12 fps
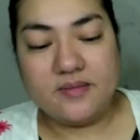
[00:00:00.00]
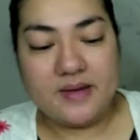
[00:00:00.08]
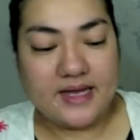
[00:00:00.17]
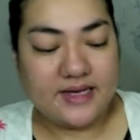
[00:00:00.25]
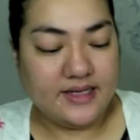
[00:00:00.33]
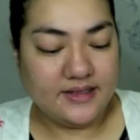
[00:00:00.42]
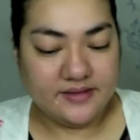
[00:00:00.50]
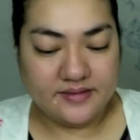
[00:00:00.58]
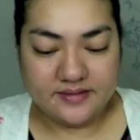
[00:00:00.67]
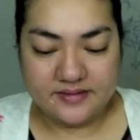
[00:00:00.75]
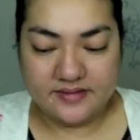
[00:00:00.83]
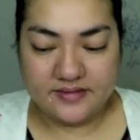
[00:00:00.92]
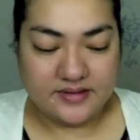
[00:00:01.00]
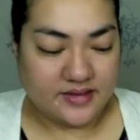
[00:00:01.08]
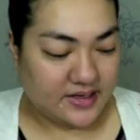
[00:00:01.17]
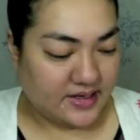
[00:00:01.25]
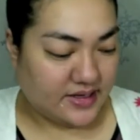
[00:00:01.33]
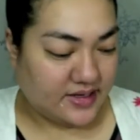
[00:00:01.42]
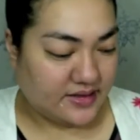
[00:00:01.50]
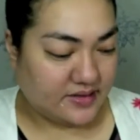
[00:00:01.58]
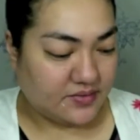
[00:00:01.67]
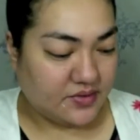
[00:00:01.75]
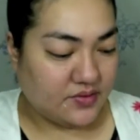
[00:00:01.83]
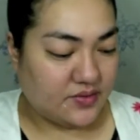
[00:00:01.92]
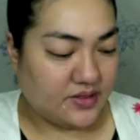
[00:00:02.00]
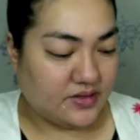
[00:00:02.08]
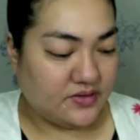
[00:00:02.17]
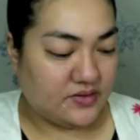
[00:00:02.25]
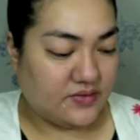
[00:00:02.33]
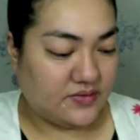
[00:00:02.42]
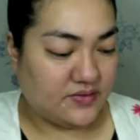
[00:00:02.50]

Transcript: palette, and I'm going to